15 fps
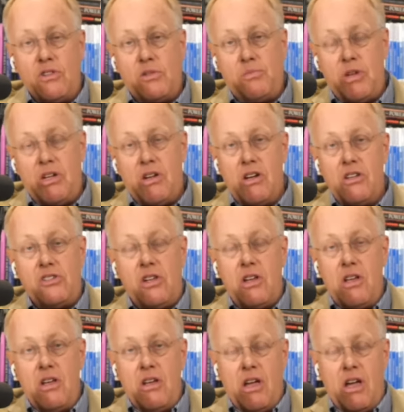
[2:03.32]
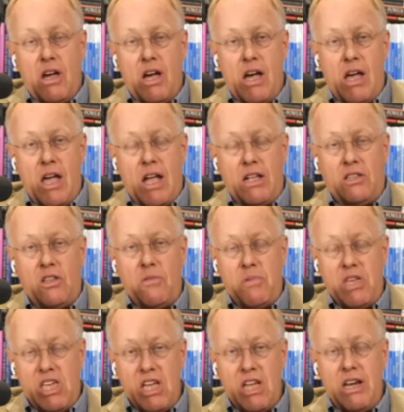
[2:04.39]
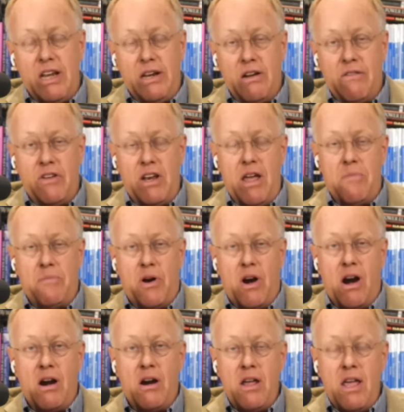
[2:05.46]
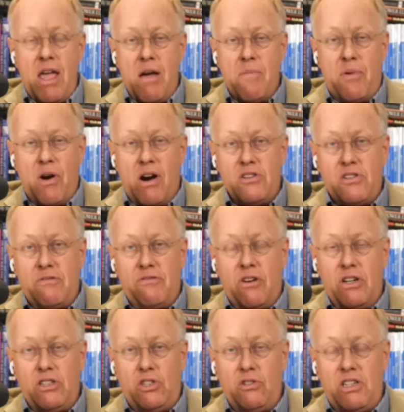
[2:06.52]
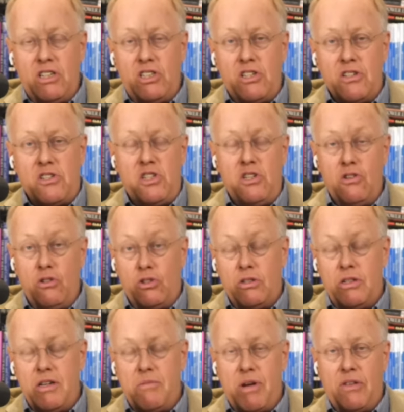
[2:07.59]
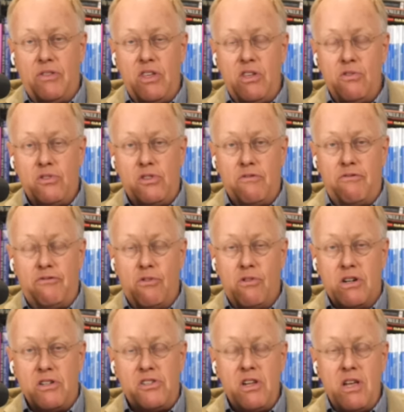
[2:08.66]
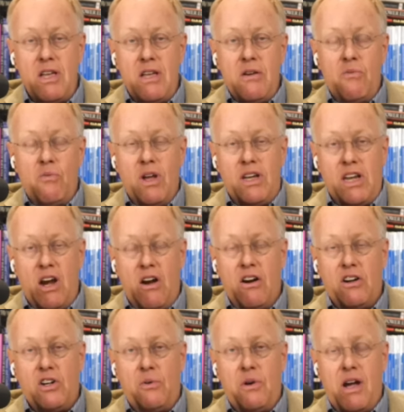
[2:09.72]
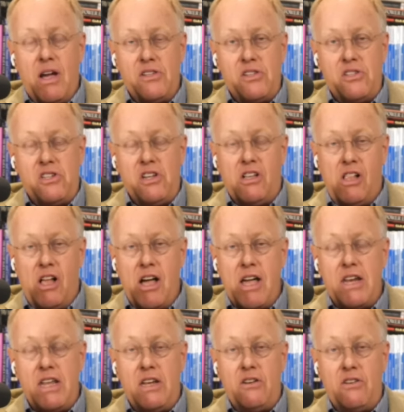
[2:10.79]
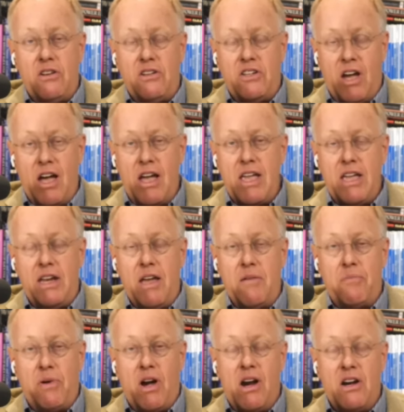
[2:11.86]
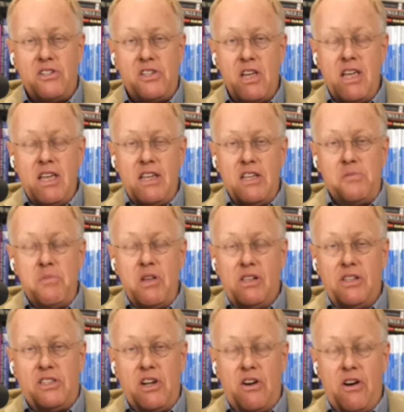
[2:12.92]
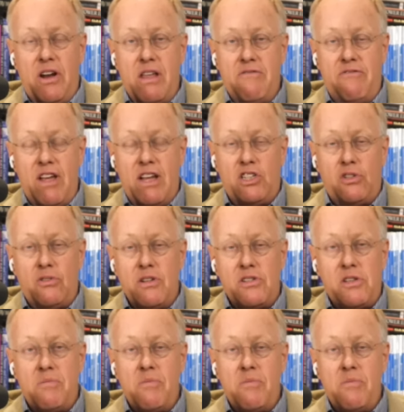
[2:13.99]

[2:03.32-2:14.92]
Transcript: because at the beginning of an empire, empires are very judicious, usually, about the use of force. What characterizes declining, dying empires is military adventurism,